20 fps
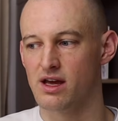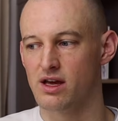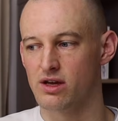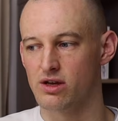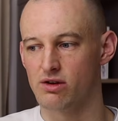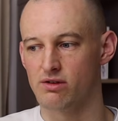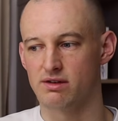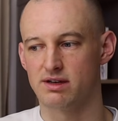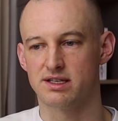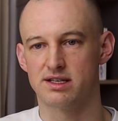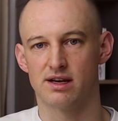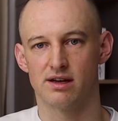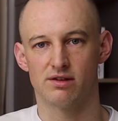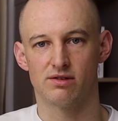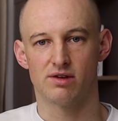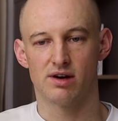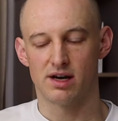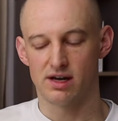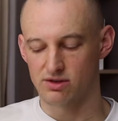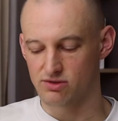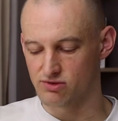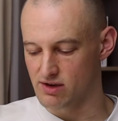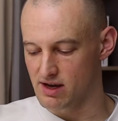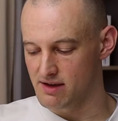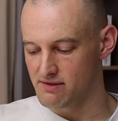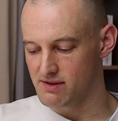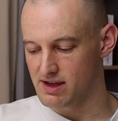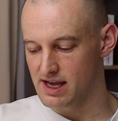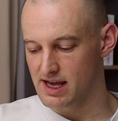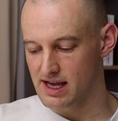Your internal hard
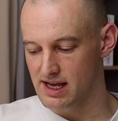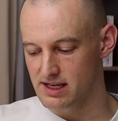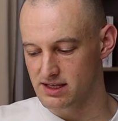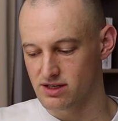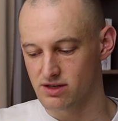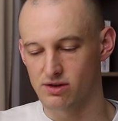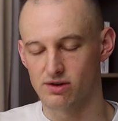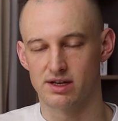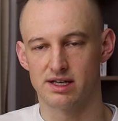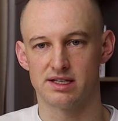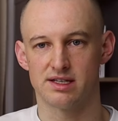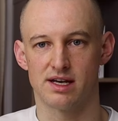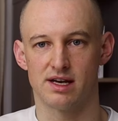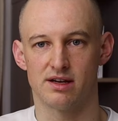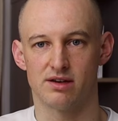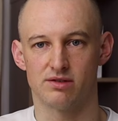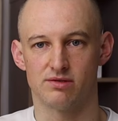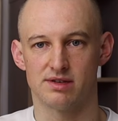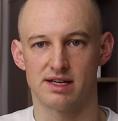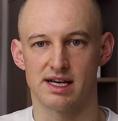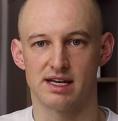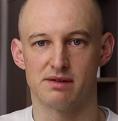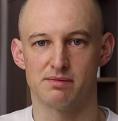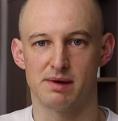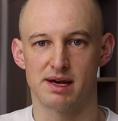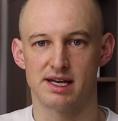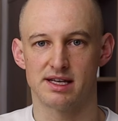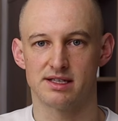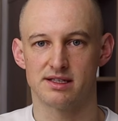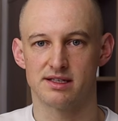drive is your internal
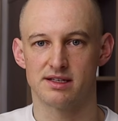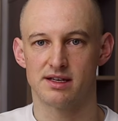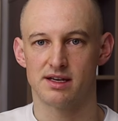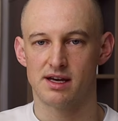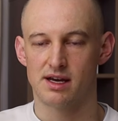database.